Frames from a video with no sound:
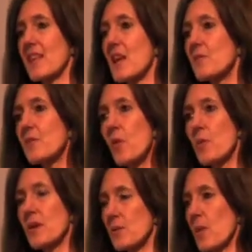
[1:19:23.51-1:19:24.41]
the
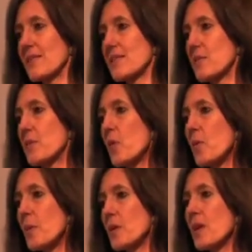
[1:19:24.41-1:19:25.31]
informal as well as the
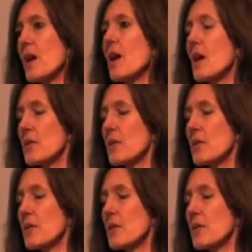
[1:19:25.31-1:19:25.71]
formal,